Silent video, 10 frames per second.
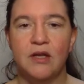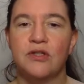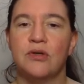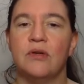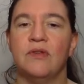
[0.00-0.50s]

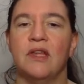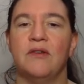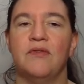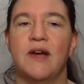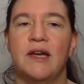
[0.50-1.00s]
So if you
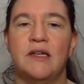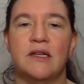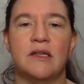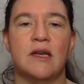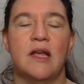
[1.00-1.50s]
then find
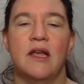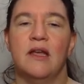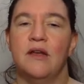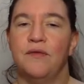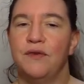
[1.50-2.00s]
an
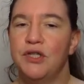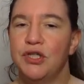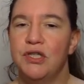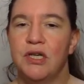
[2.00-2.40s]
efficient